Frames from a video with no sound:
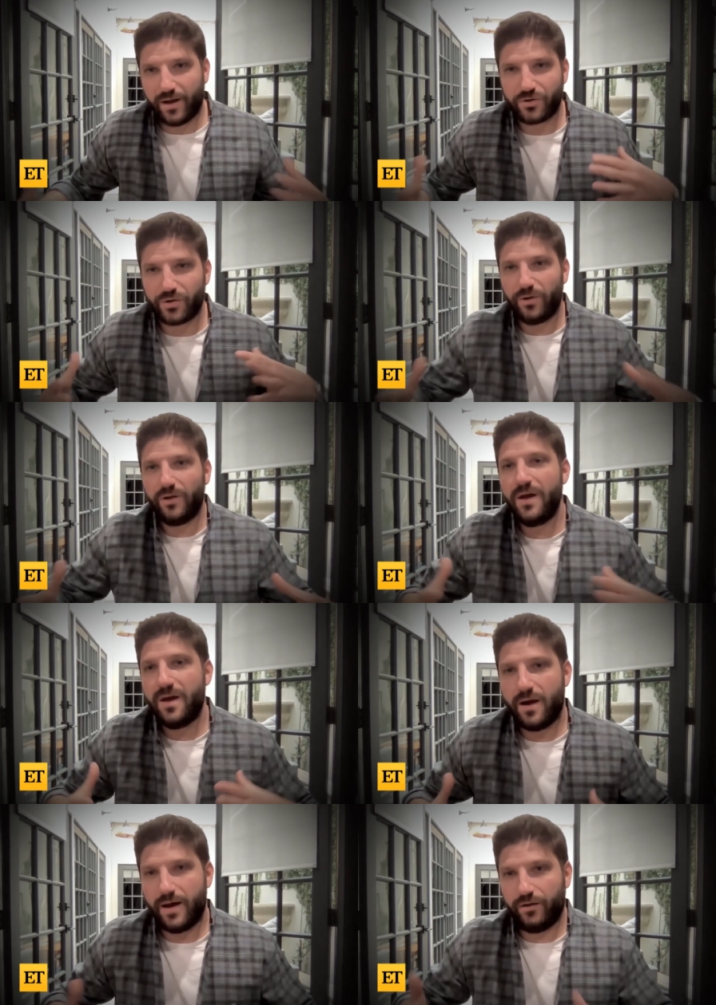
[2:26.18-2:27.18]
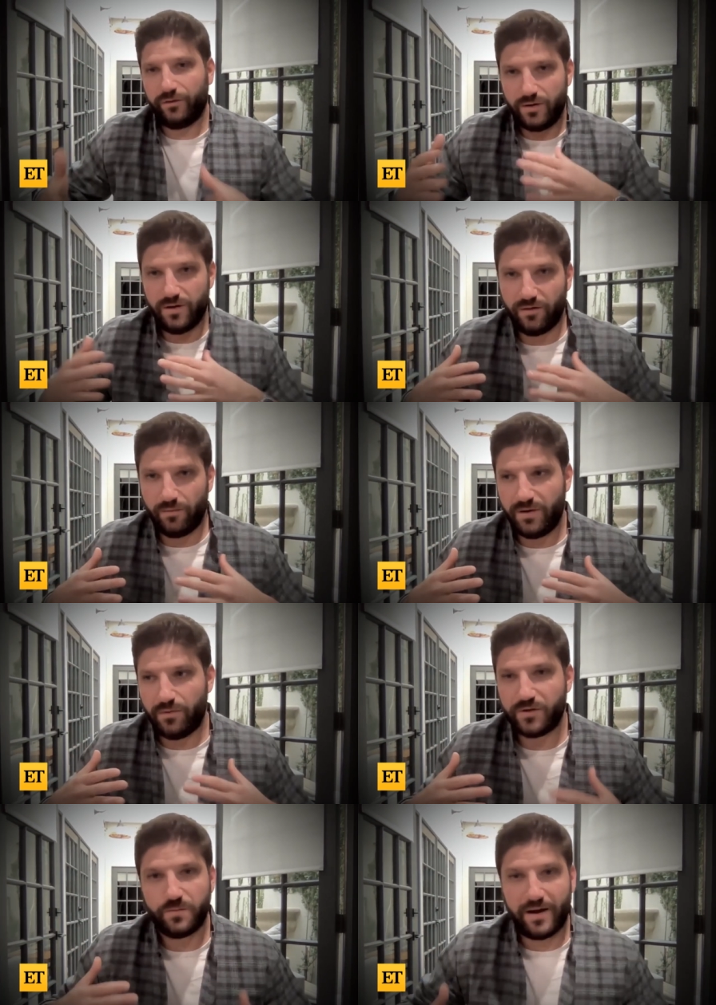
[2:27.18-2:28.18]
caught up with the documentary's
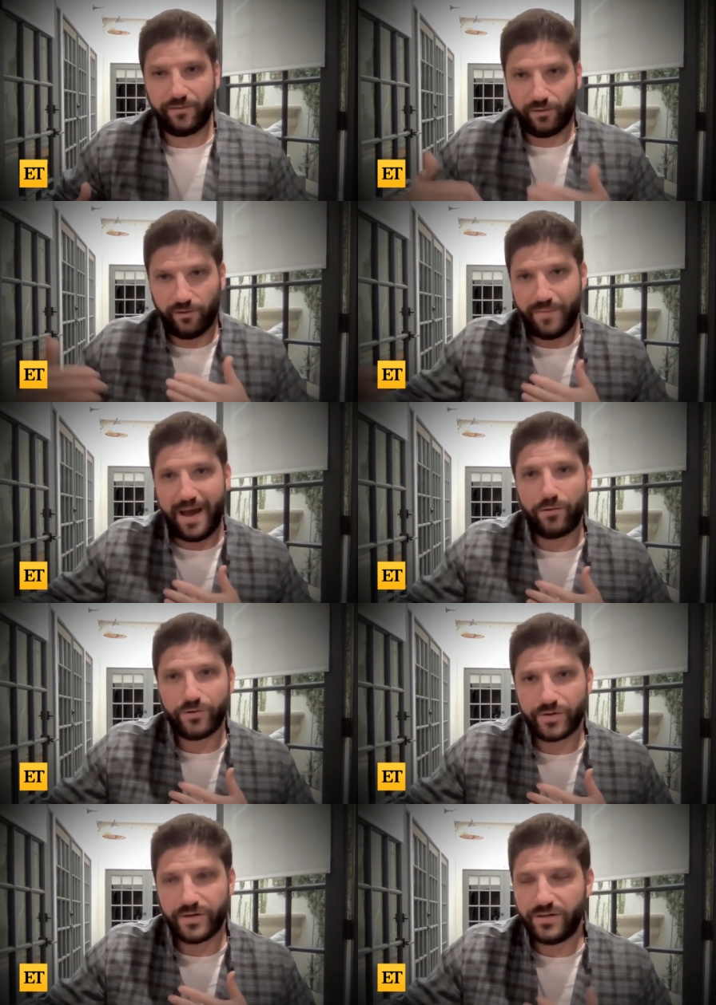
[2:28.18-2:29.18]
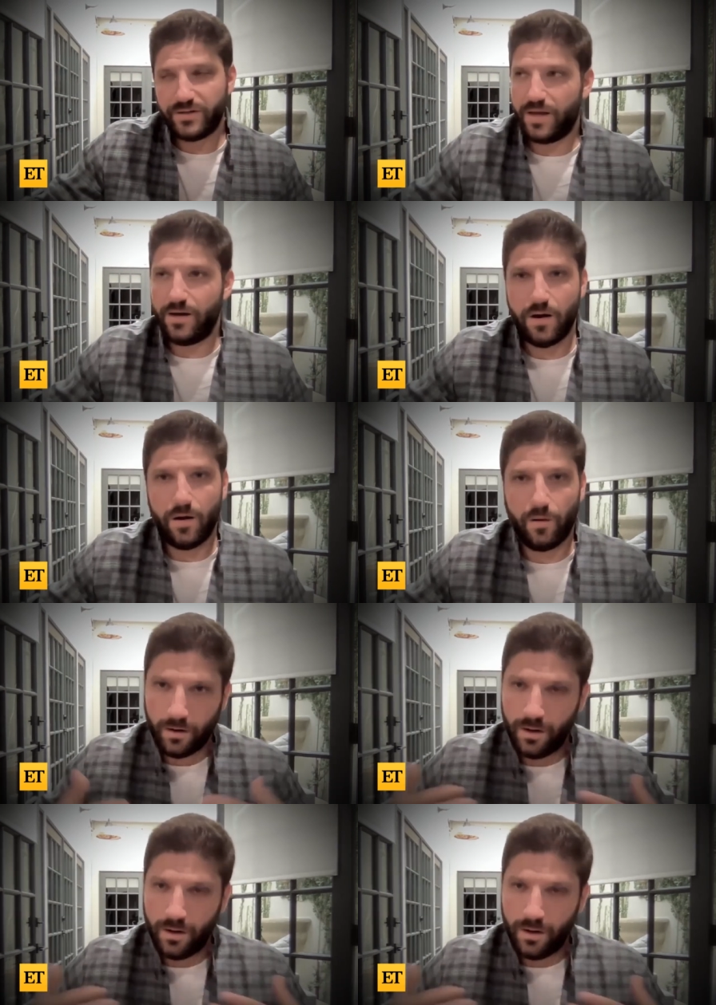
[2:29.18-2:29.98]
director, Michael D. Ratner, he said